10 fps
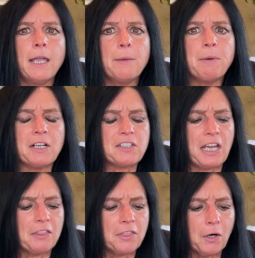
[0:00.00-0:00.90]
but it's
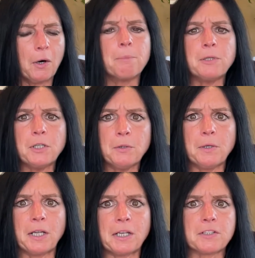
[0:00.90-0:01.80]
a
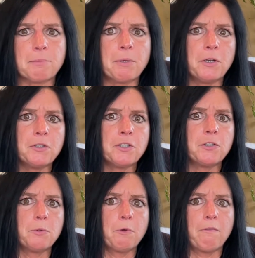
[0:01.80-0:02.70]
therapeutic as opposed
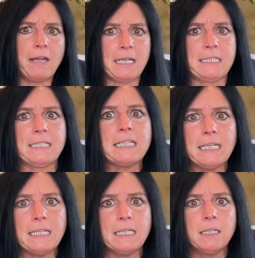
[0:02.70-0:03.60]
to a
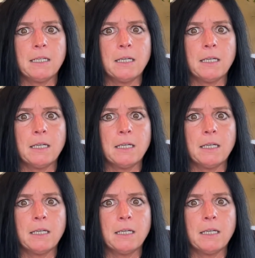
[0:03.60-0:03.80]
vaccine.